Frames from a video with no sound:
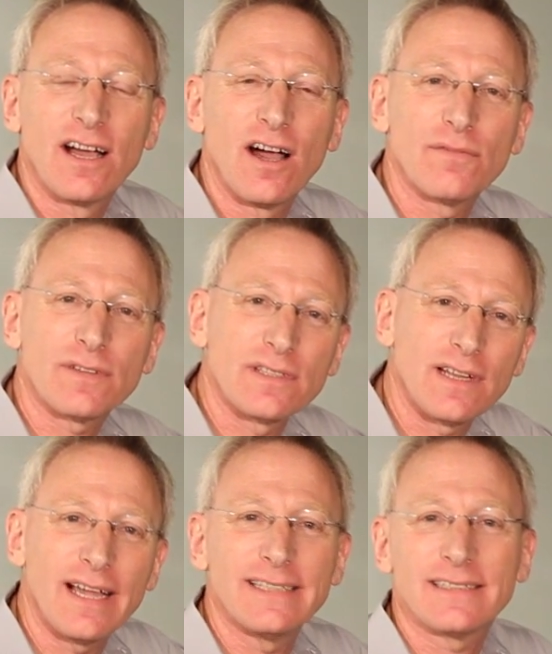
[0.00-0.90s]
of
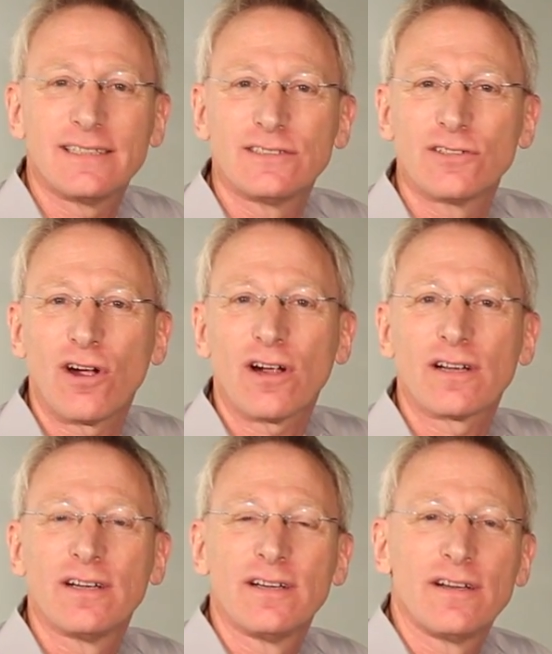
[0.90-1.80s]
light and
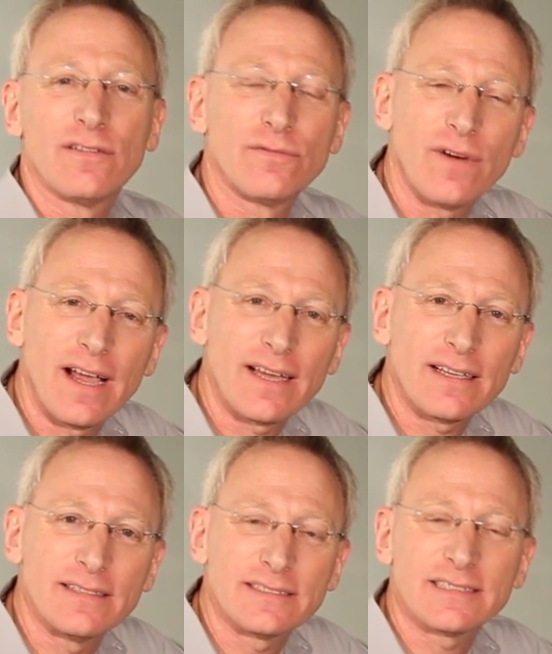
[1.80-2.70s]
dark,
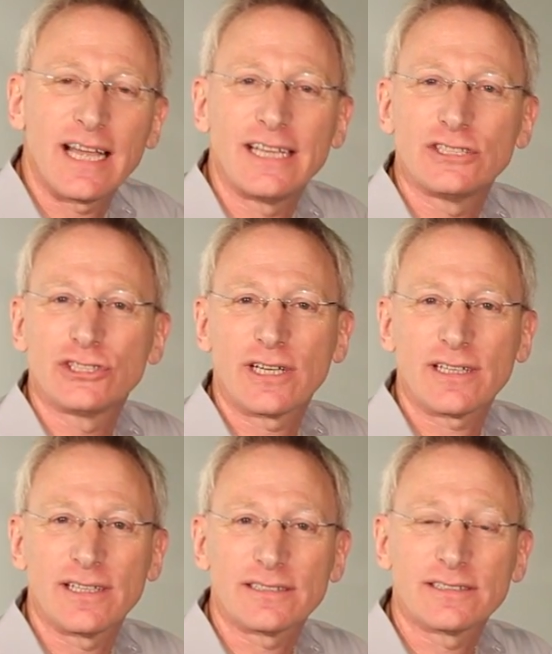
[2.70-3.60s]
violence and
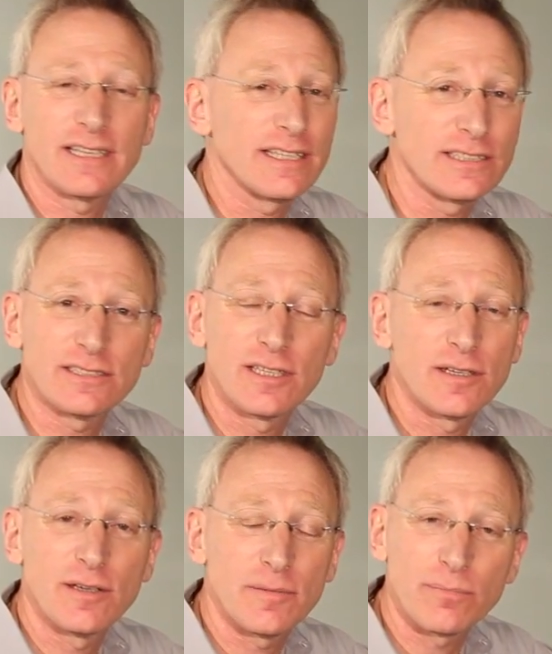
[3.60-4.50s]
gentleness that is
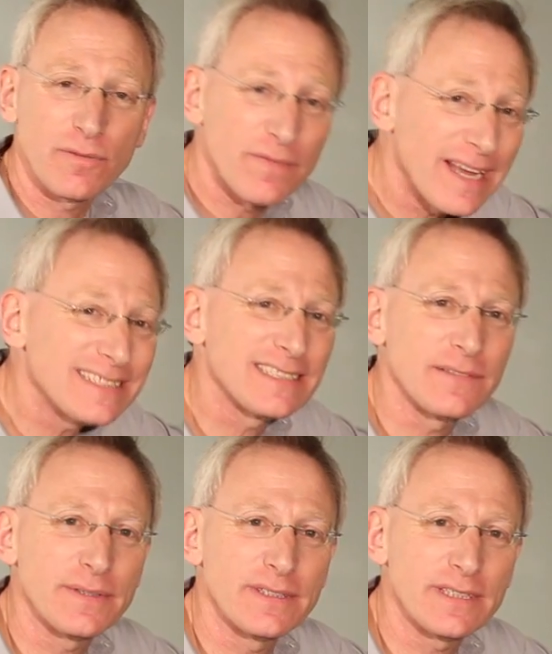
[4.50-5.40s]

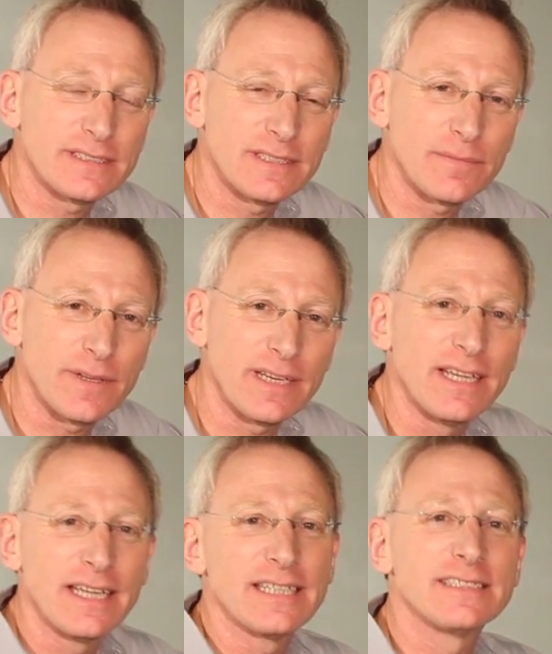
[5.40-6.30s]
pervasive in this
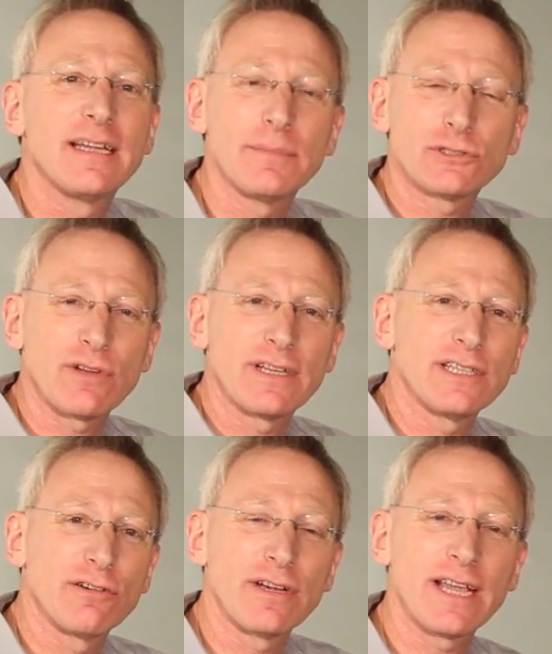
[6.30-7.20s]
symphony is
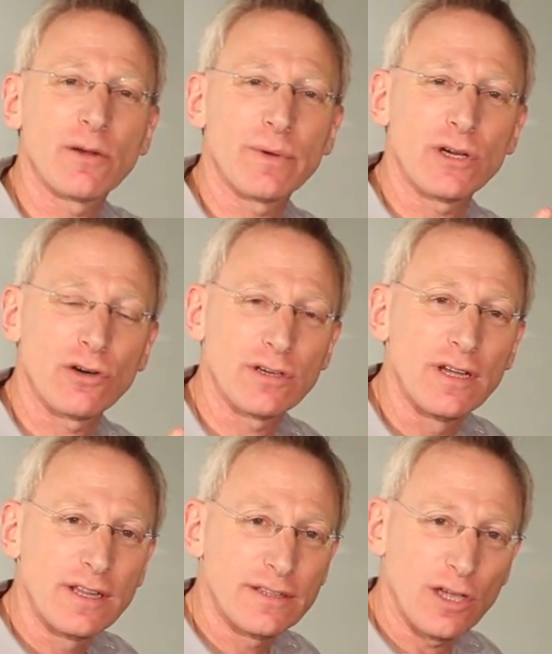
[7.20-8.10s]
demonstrated here again. We
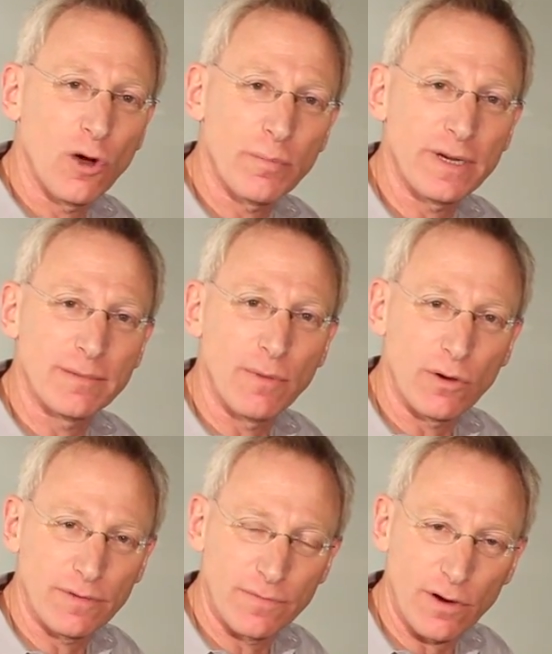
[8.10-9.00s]
heard the opening
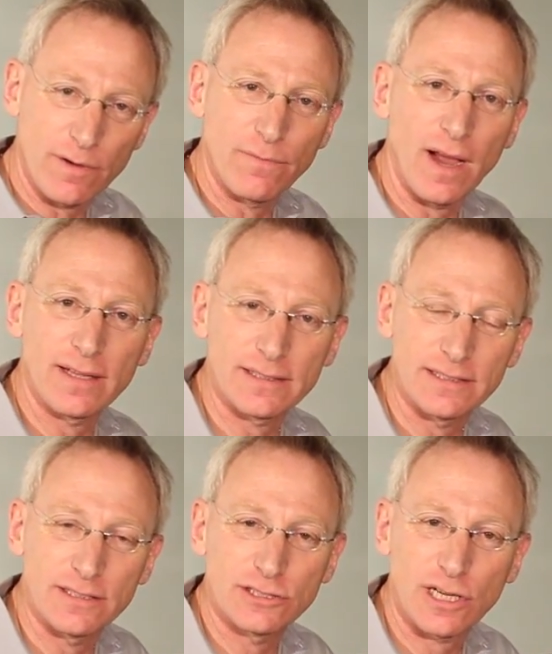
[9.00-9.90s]
motive very
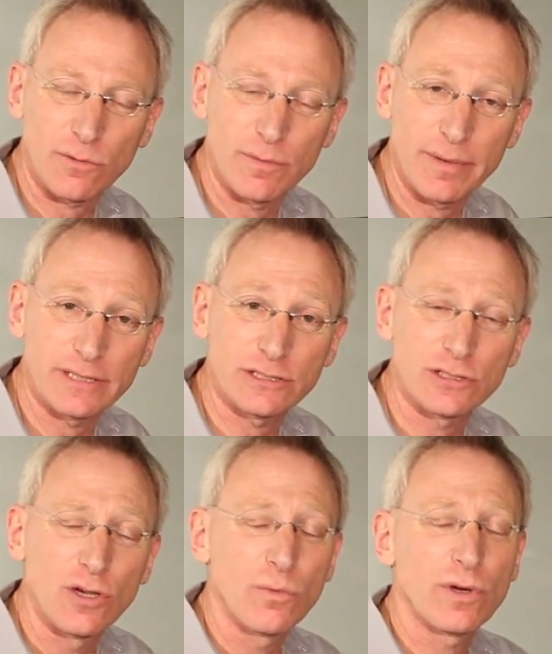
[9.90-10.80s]
violent in the cello and
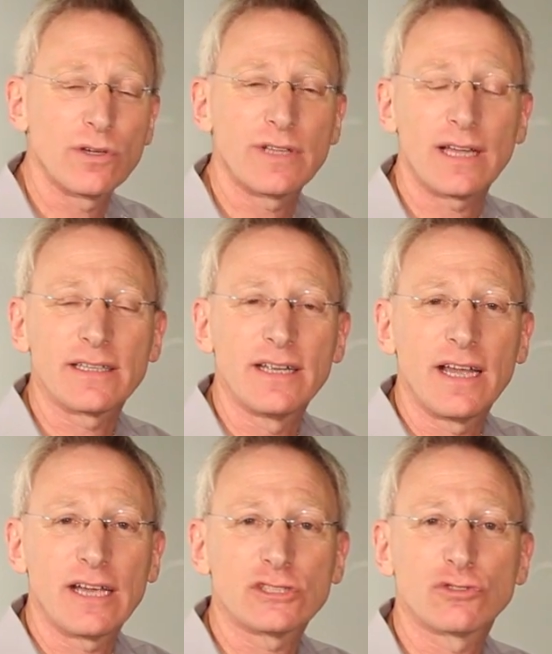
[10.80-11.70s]
basses. We heard that
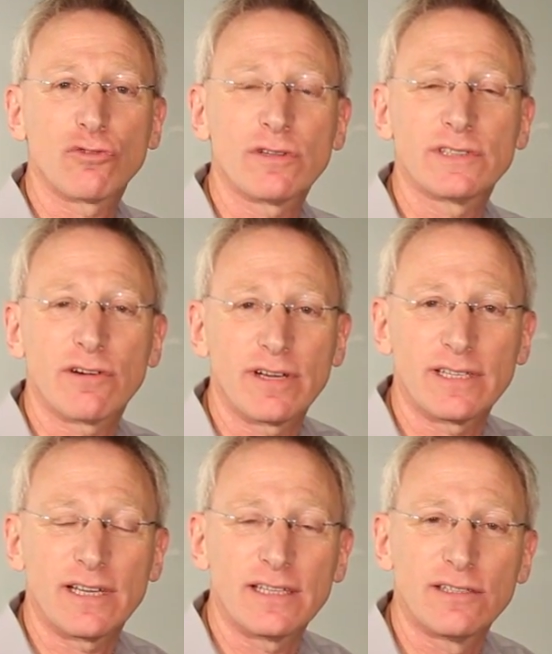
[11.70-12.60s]

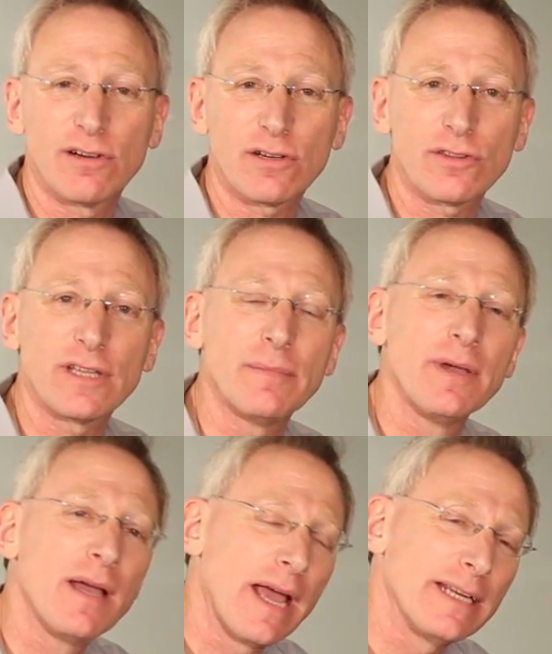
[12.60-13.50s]
extraordinary lyrical
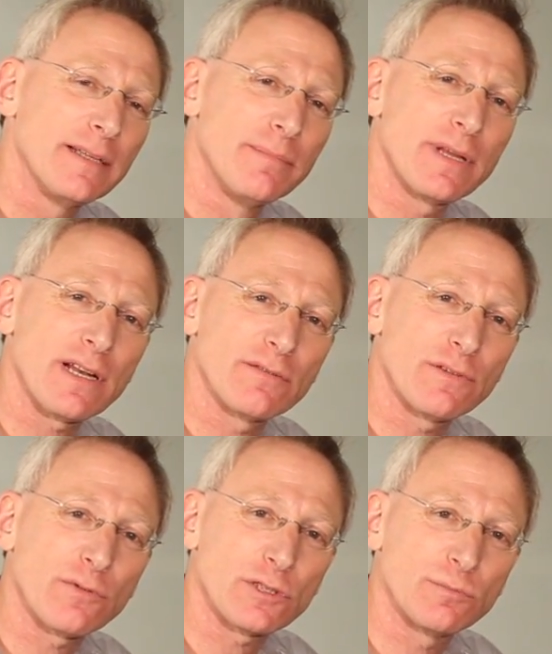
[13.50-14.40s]
theme, and in the middle of
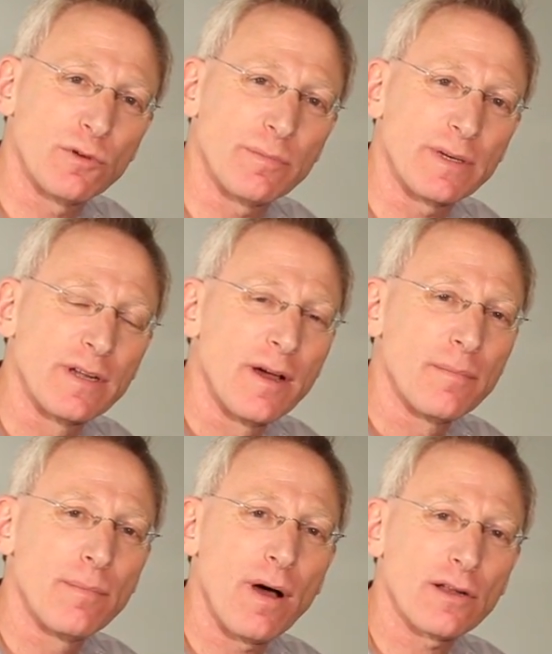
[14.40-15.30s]
the first movement,
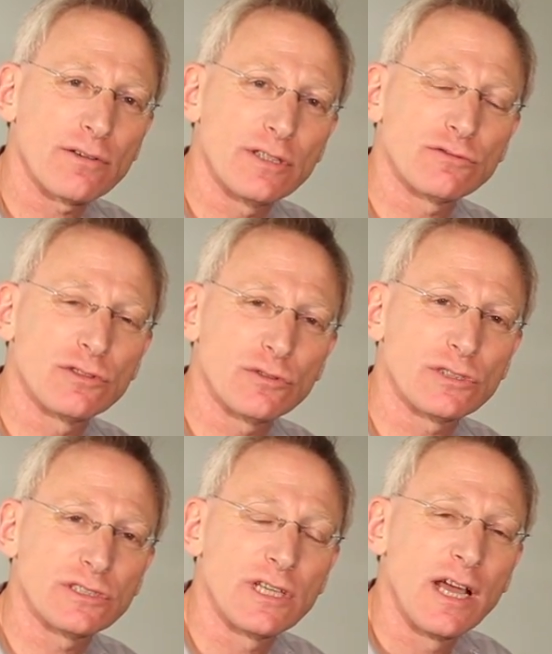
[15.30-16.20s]
Mahler
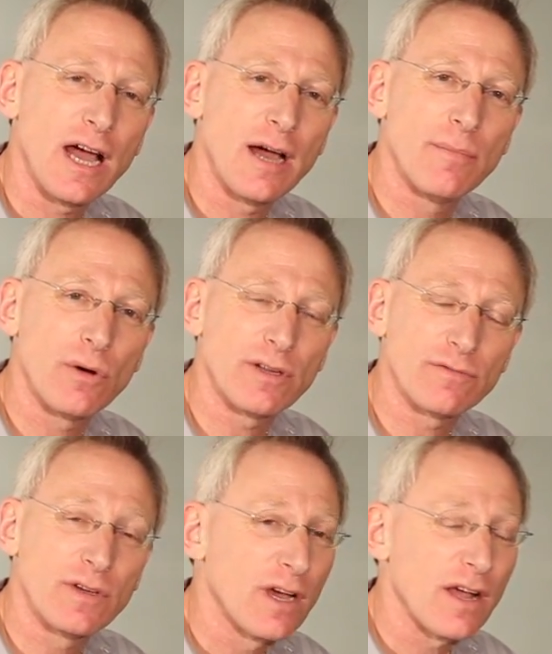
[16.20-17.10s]
introduces a
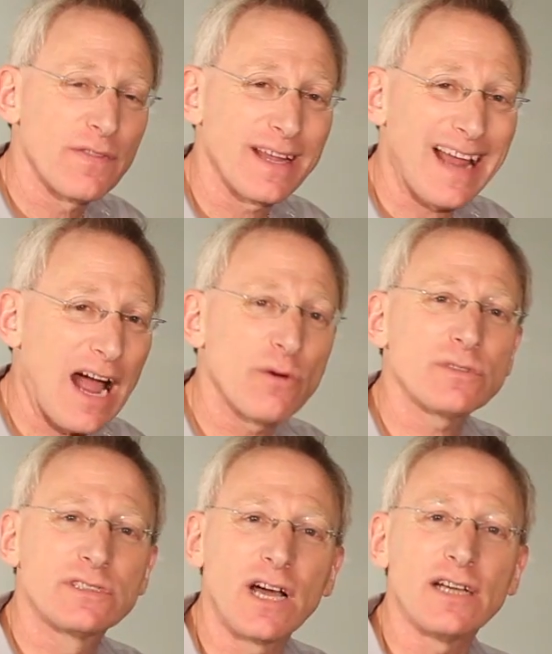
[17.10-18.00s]
motive that
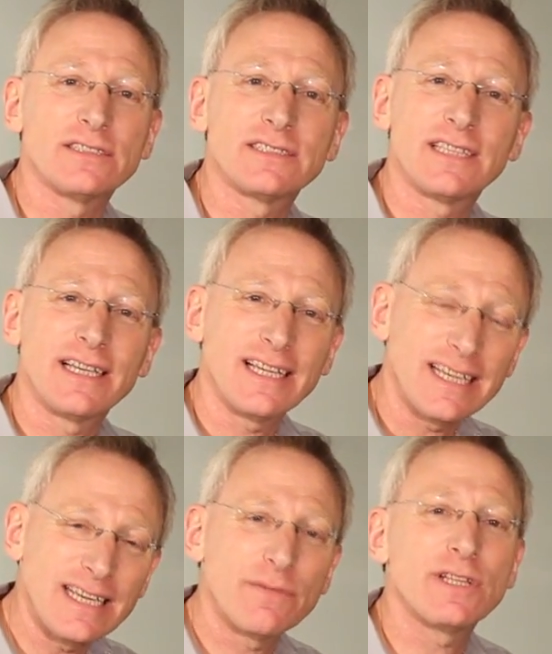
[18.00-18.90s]
outdoes
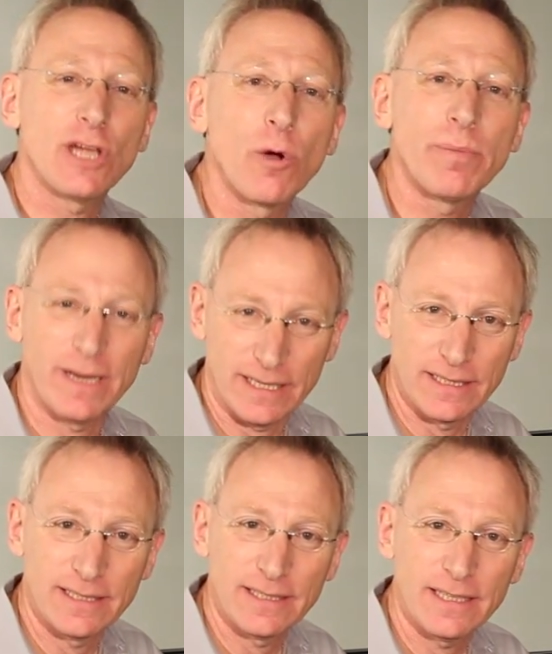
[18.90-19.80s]
even the
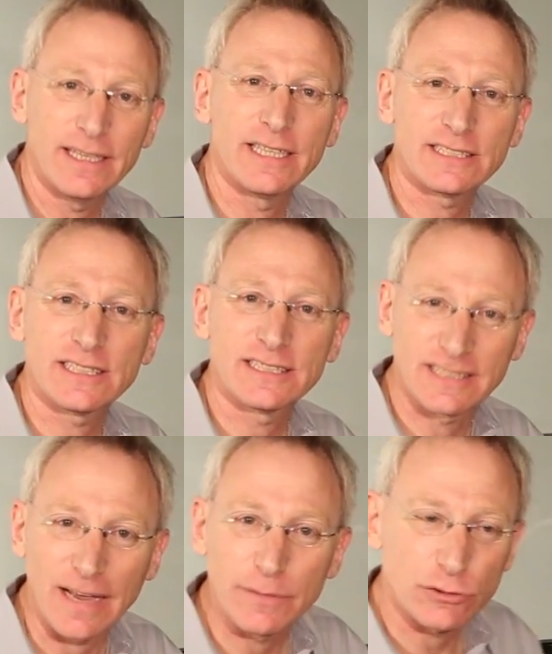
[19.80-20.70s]
opening in its
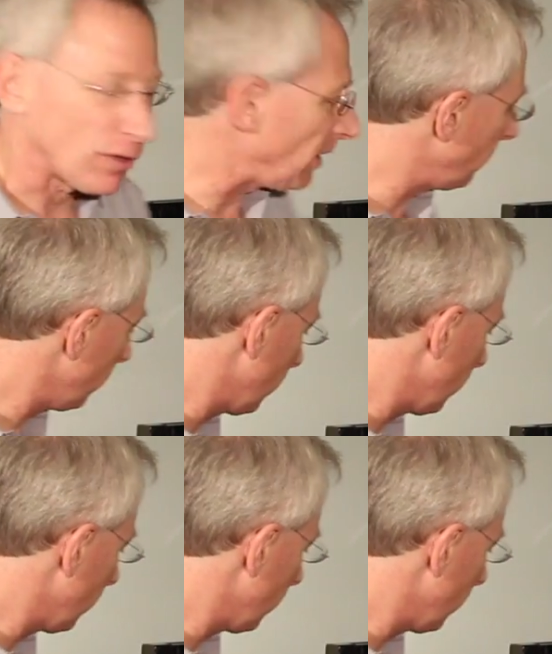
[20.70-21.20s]
savagery.